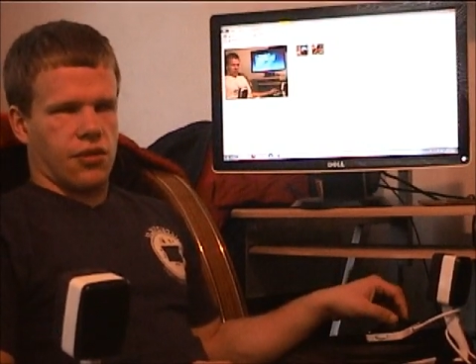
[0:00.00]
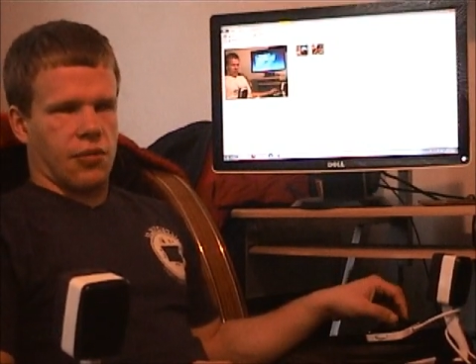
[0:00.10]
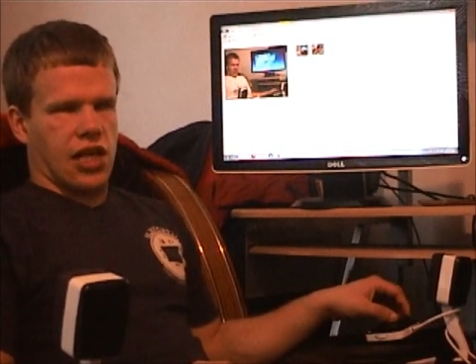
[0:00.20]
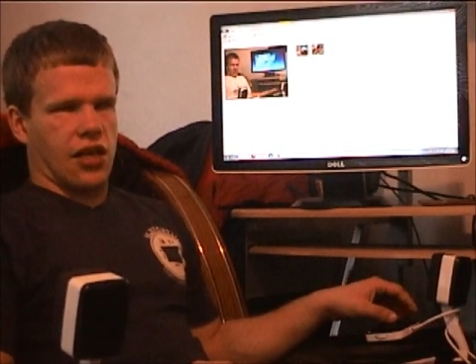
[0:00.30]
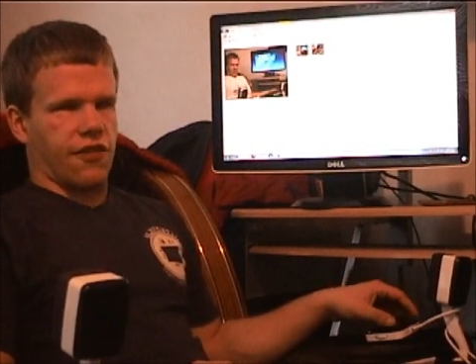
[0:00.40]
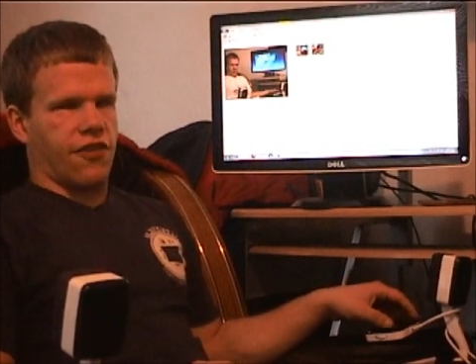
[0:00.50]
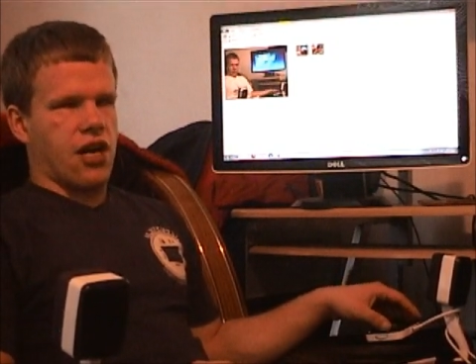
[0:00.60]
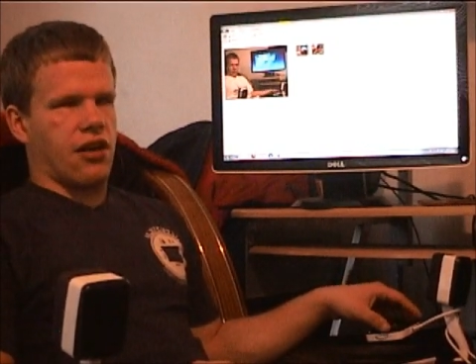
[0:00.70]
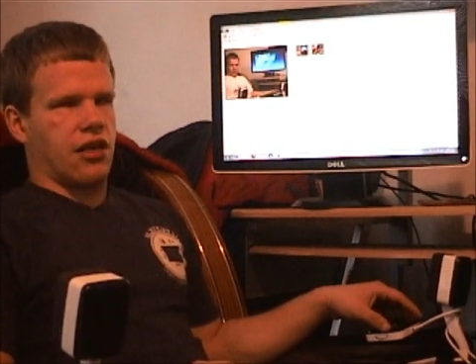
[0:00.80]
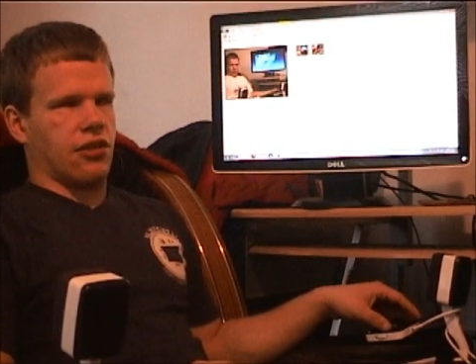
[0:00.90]
the beginning of the
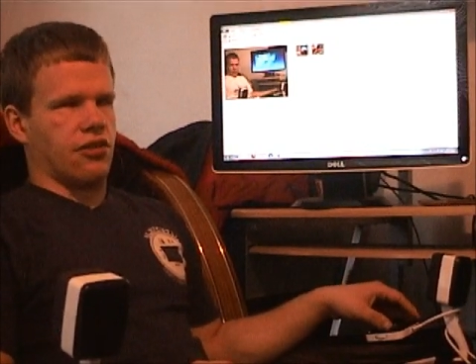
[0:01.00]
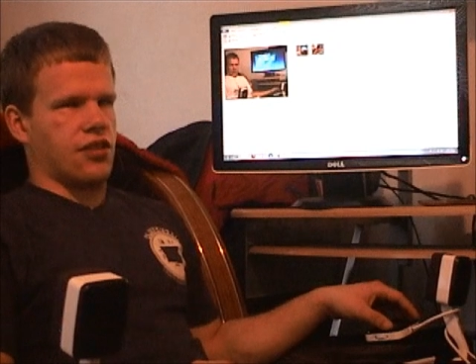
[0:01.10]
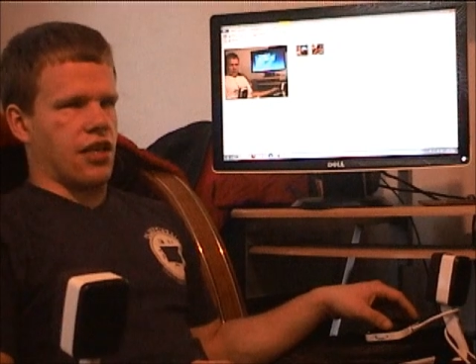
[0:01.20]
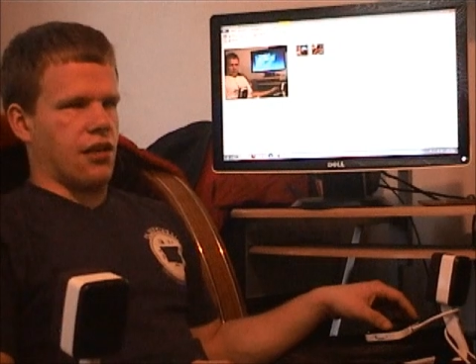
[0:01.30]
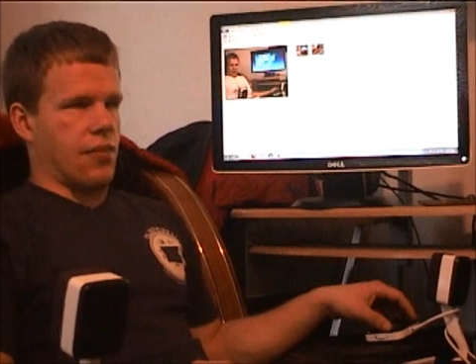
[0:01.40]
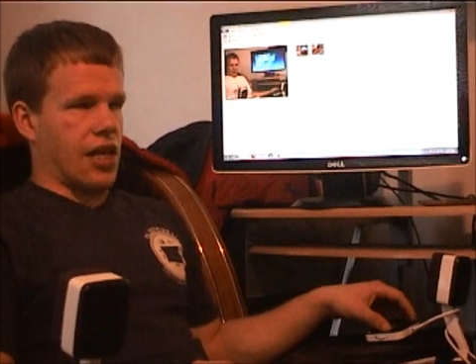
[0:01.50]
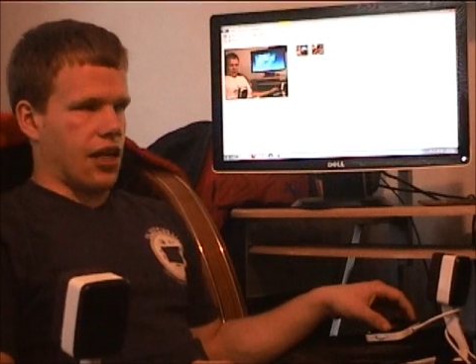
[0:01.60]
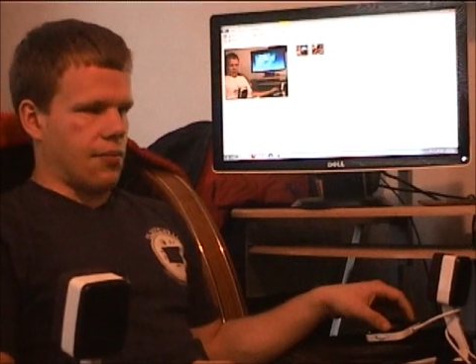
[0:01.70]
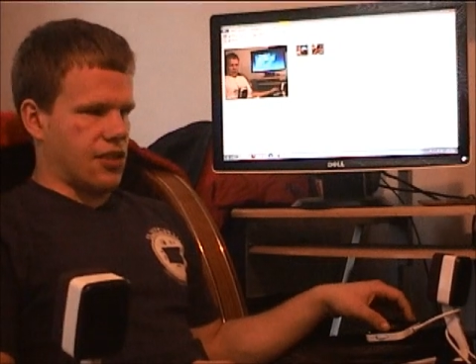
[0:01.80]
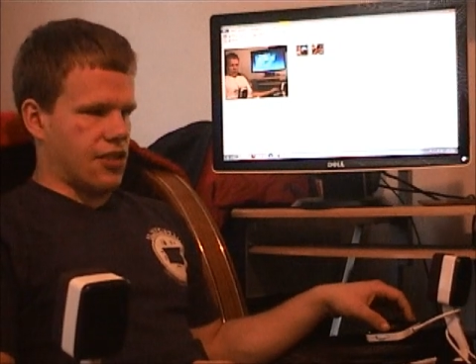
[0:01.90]
fire arrows, I didn't make
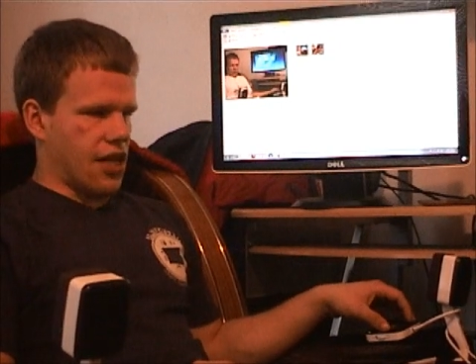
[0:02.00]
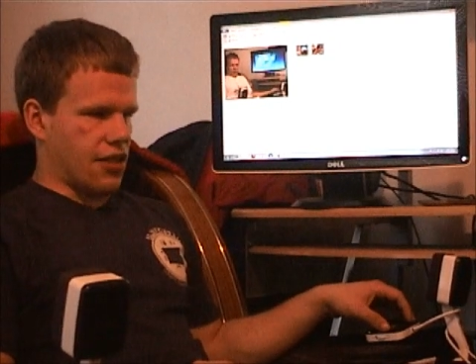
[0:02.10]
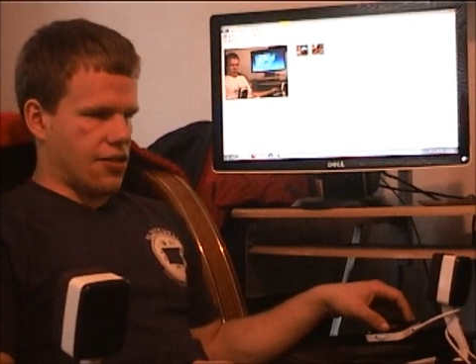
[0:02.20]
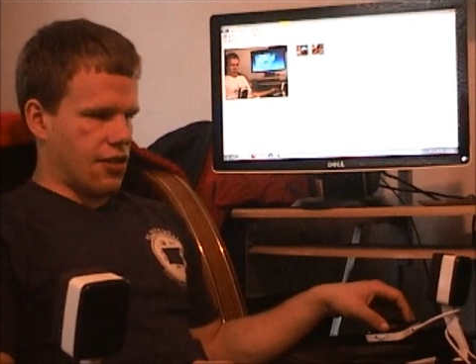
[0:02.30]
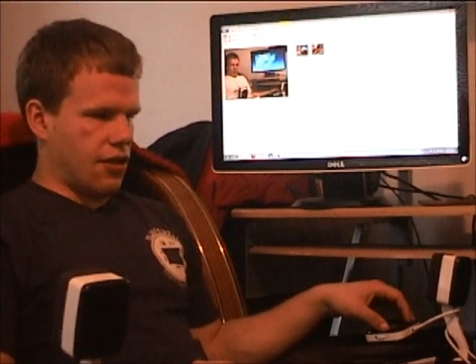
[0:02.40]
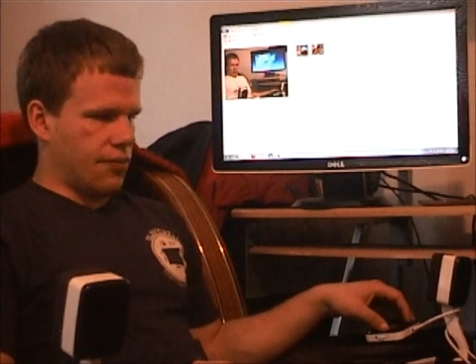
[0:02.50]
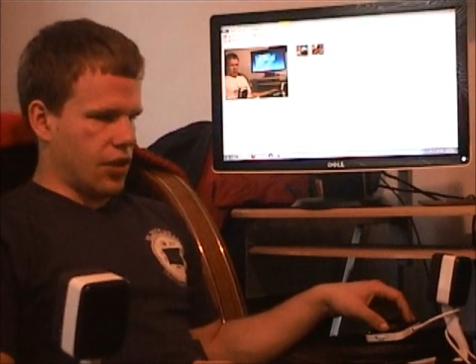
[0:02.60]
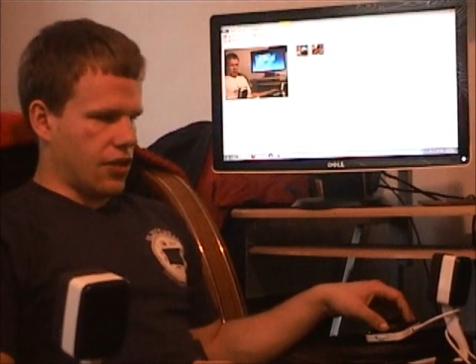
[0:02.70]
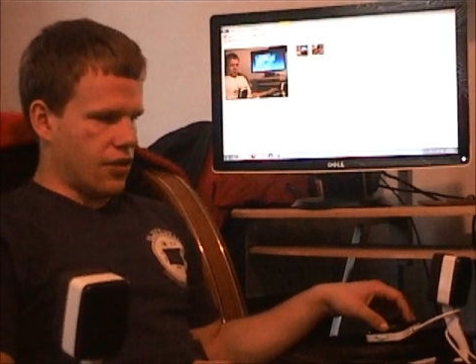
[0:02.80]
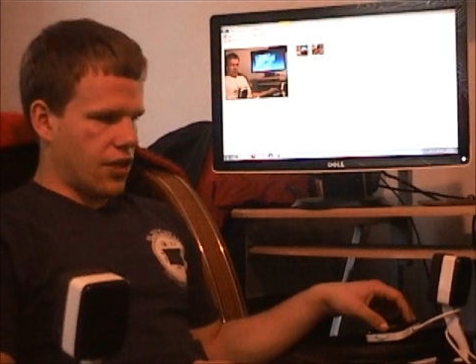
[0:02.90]
any mistakes, so I'm
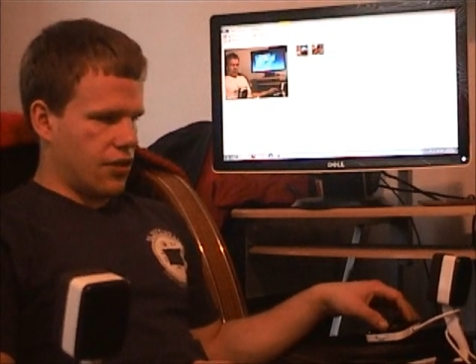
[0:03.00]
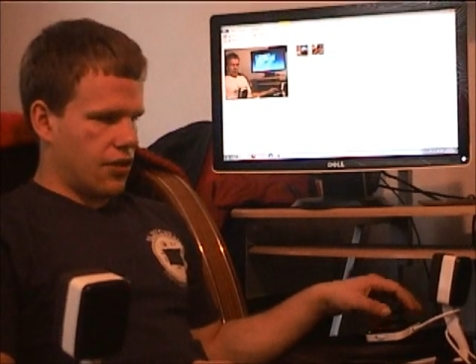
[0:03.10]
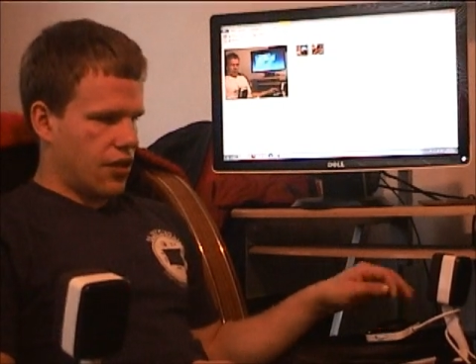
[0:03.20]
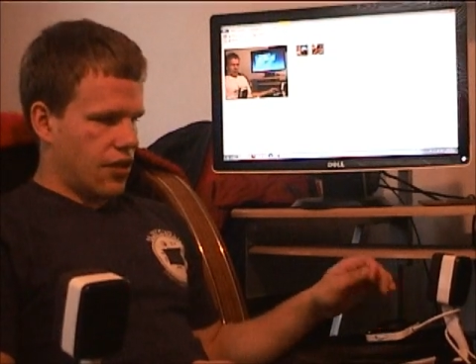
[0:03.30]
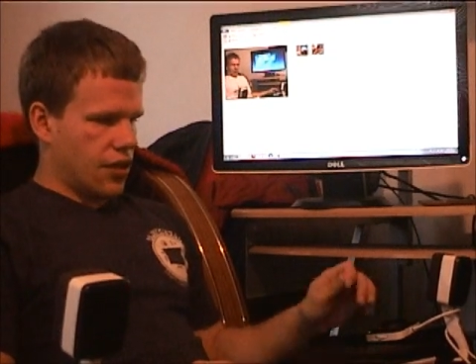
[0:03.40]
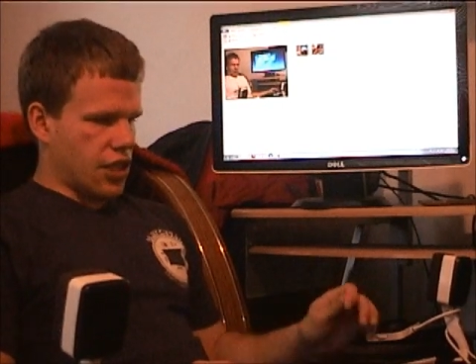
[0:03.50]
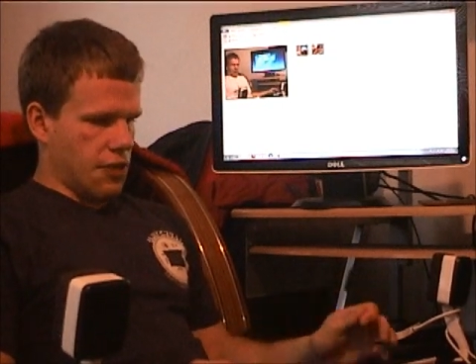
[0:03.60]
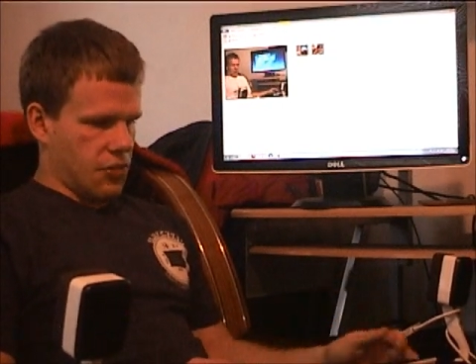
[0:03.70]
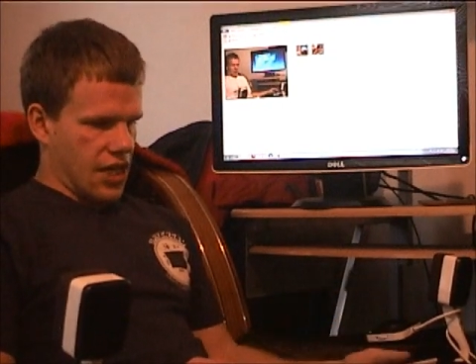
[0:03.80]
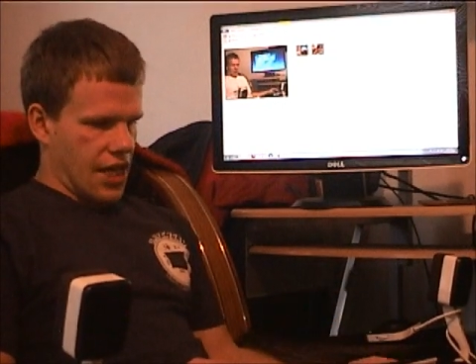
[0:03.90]
going to
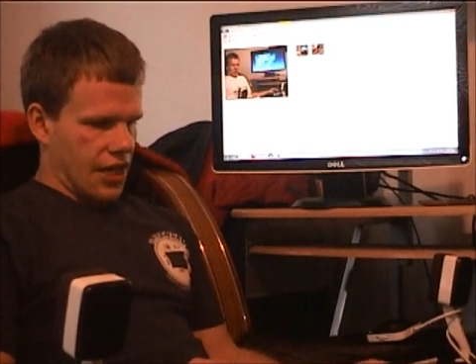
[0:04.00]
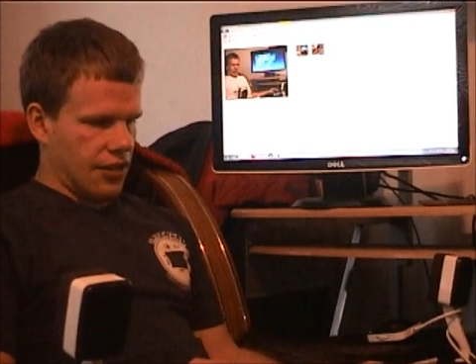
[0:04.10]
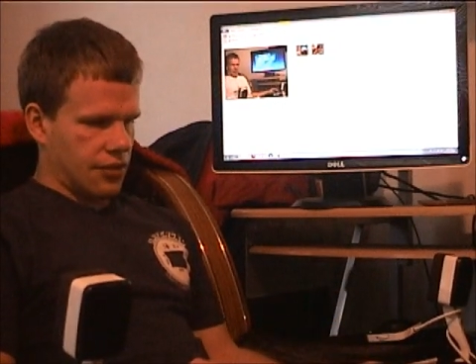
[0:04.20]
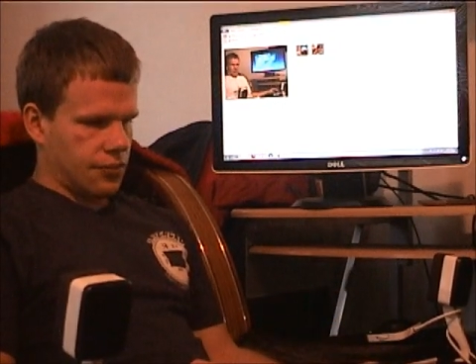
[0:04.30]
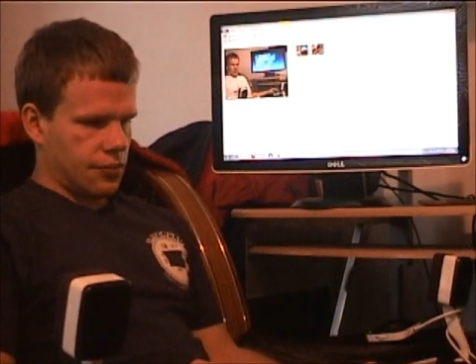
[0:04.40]
keep that.